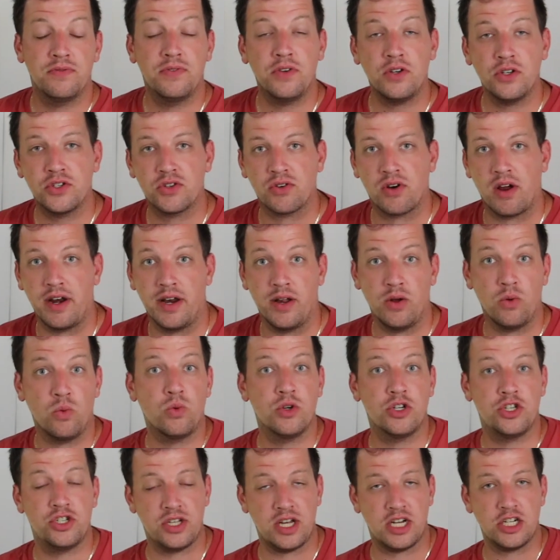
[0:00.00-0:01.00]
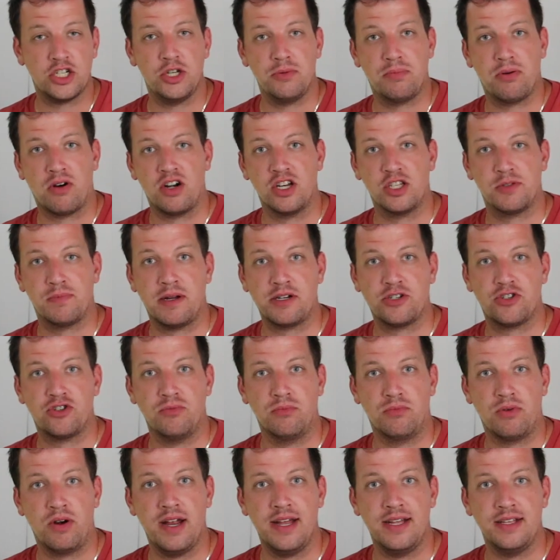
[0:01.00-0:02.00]
filter on it, which is actually part of
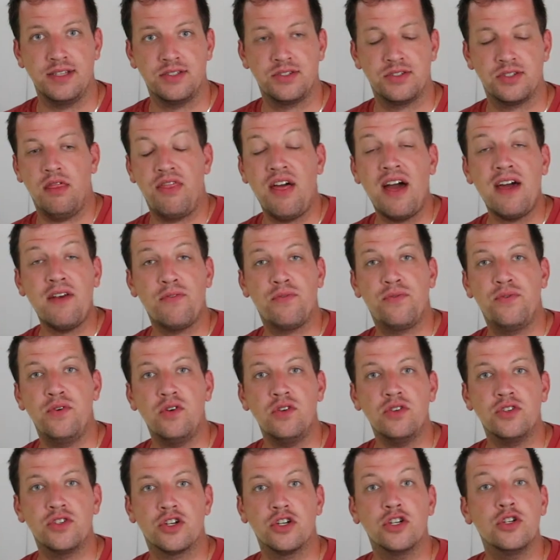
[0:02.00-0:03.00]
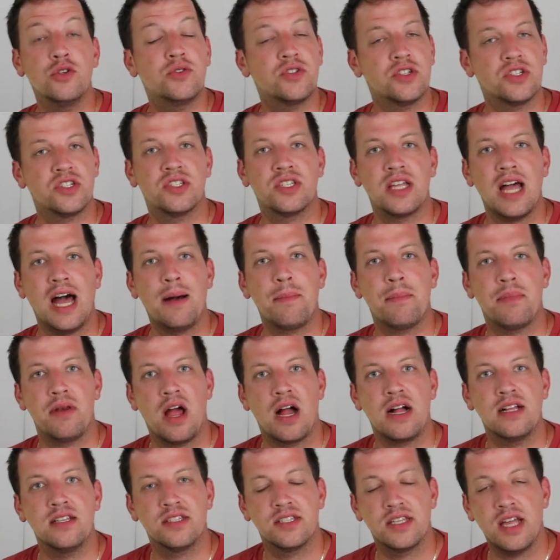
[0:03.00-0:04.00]
Spectrum Brands. That filter used to stop
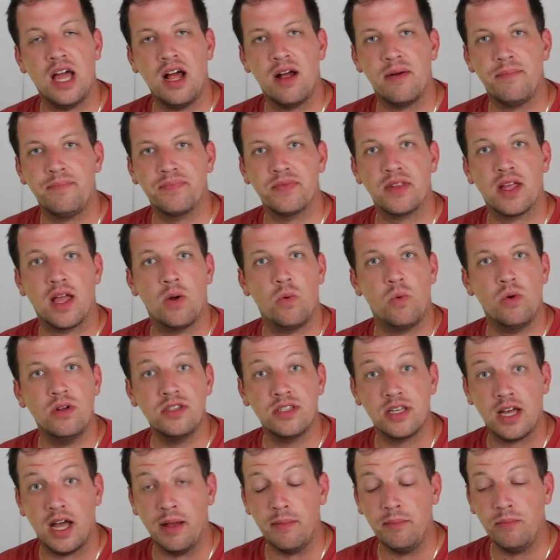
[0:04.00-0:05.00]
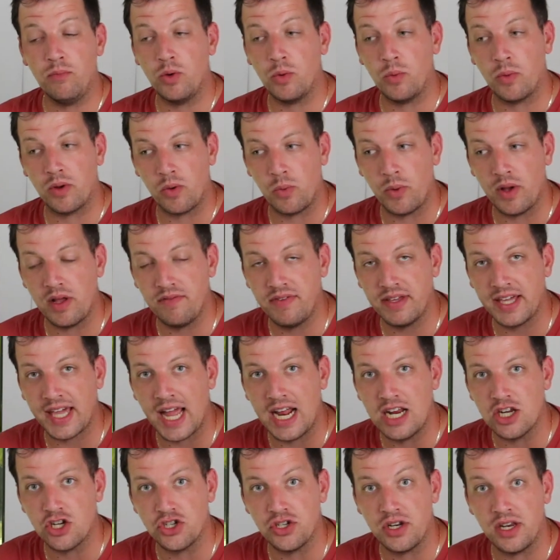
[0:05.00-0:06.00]
nonstop. And one time we went away on
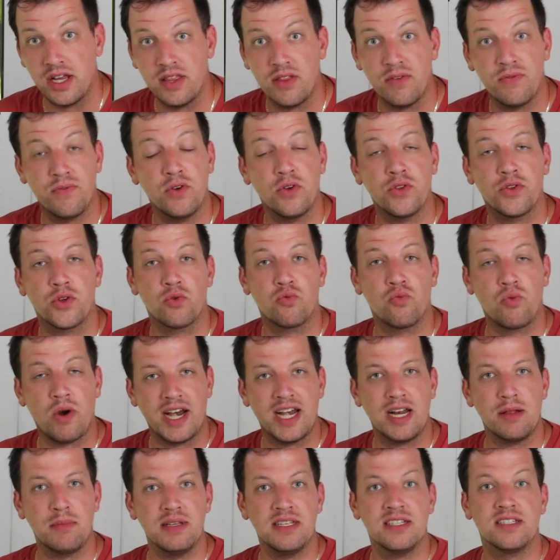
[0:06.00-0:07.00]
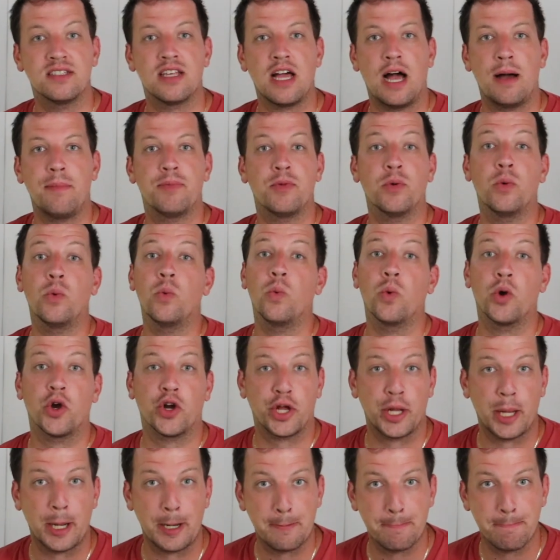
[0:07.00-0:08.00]
vacation and the filter randomly stopped
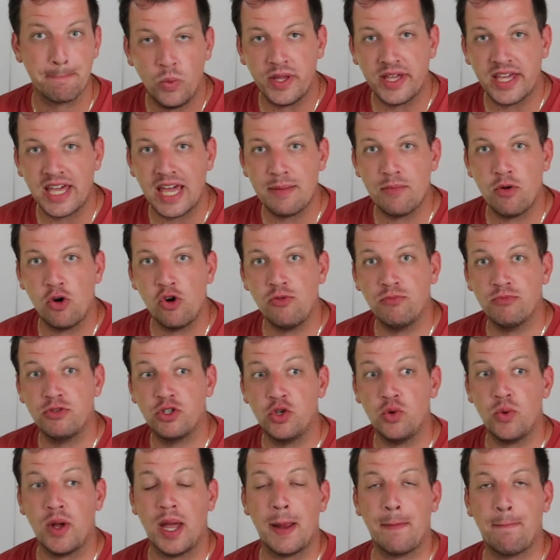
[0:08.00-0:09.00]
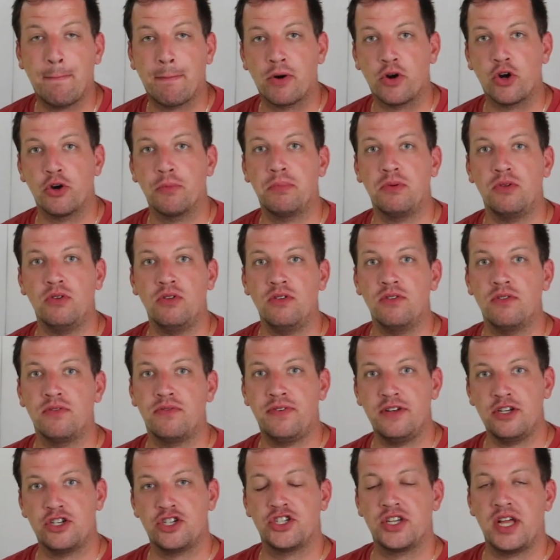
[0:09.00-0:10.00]
working. We came home to a purple
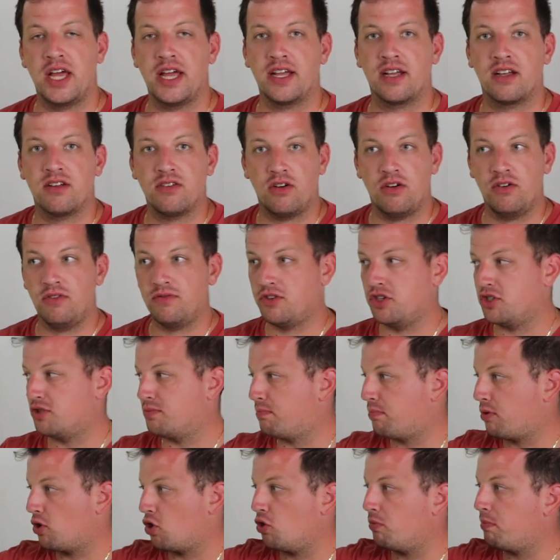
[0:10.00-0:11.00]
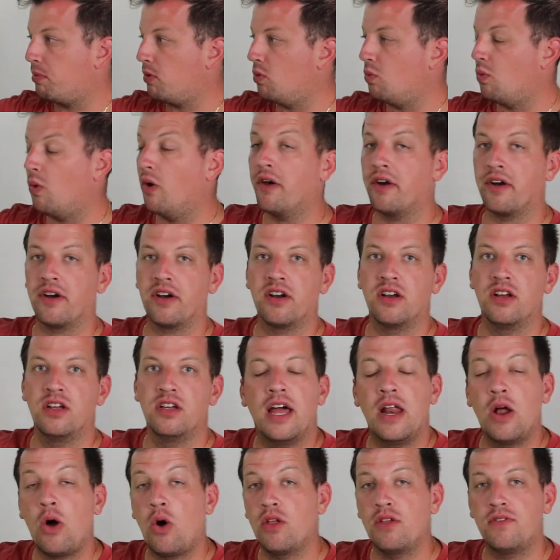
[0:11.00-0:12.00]
fish tank of just purple water
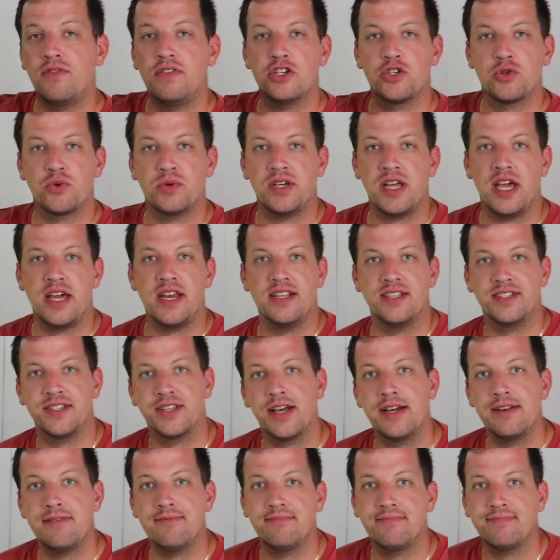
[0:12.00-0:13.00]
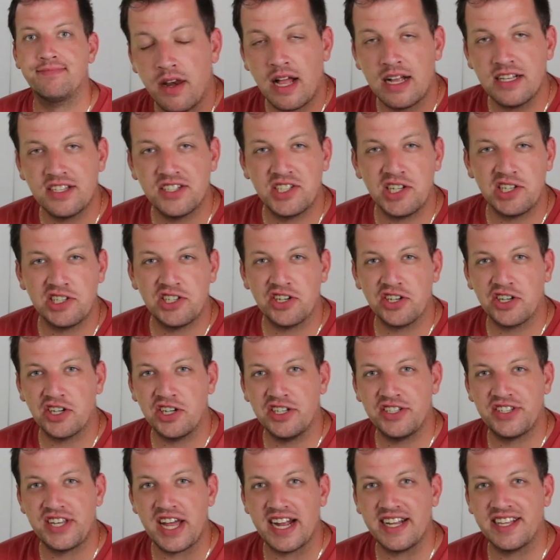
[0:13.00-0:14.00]
and all the fish were dead inside. Not such a
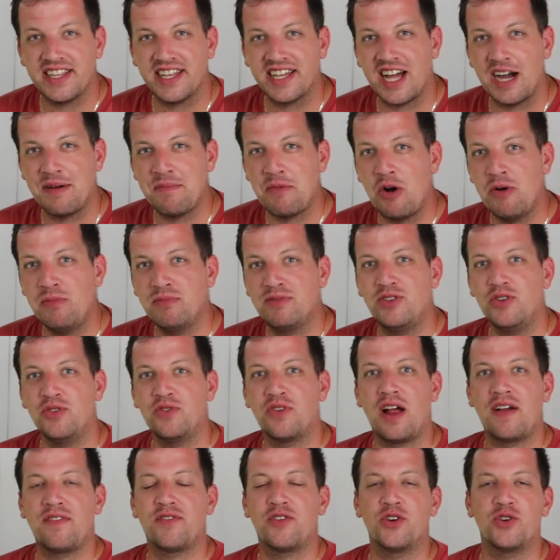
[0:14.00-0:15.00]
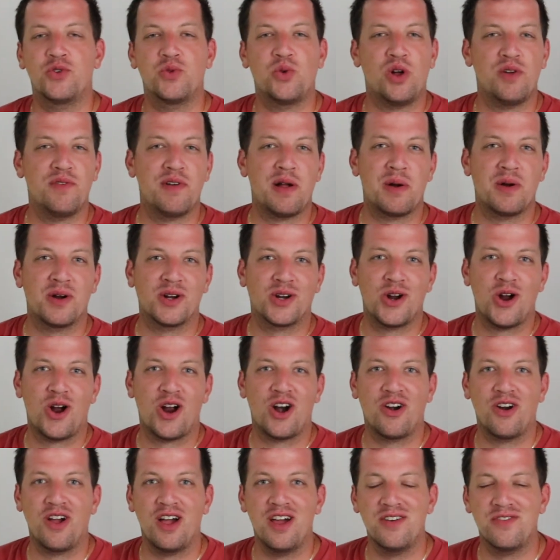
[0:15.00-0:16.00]
good tank to come home to after a 12-hour
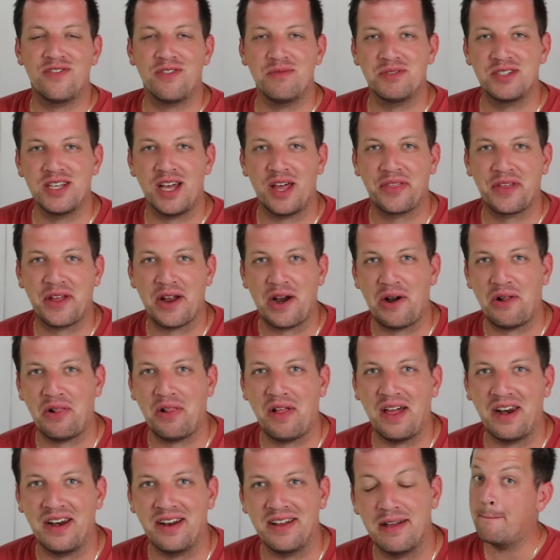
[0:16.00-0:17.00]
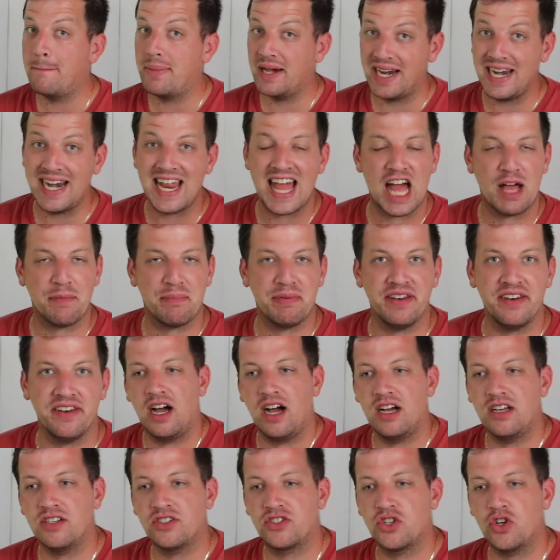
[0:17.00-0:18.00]
car ride from South Carolina, but it
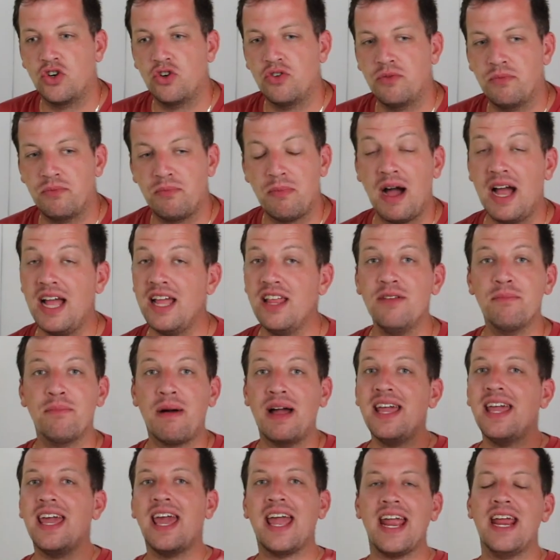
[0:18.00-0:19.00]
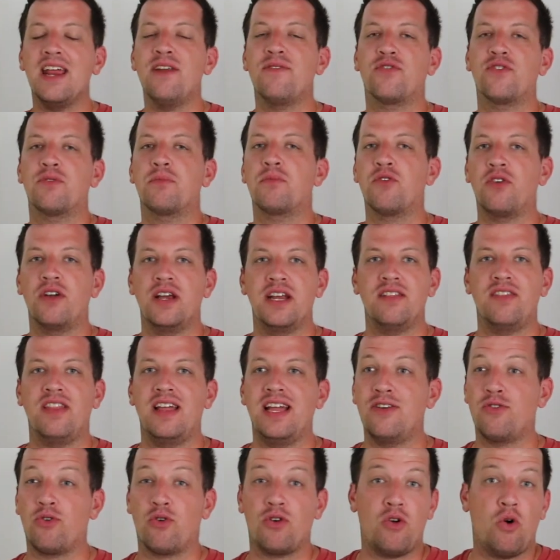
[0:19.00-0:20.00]
happened. So my hate for
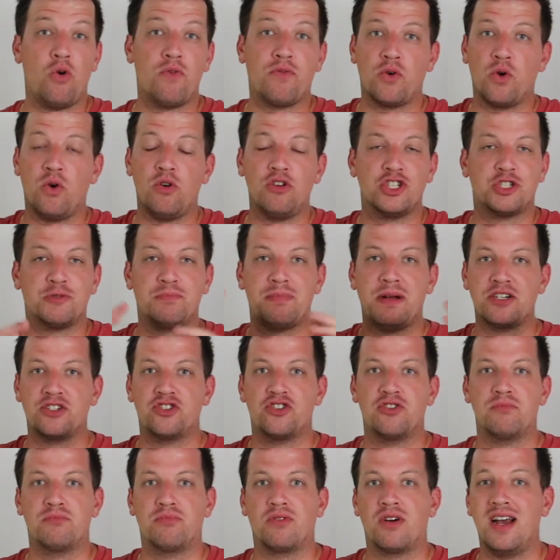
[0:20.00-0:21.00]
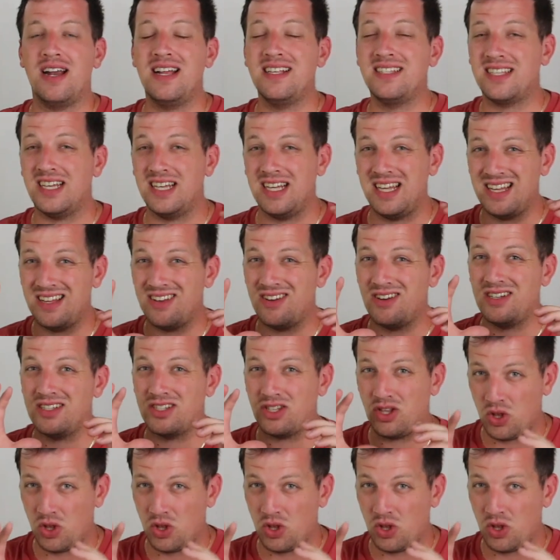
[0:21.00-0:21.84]
Marineland or overall Spectrum Brands is a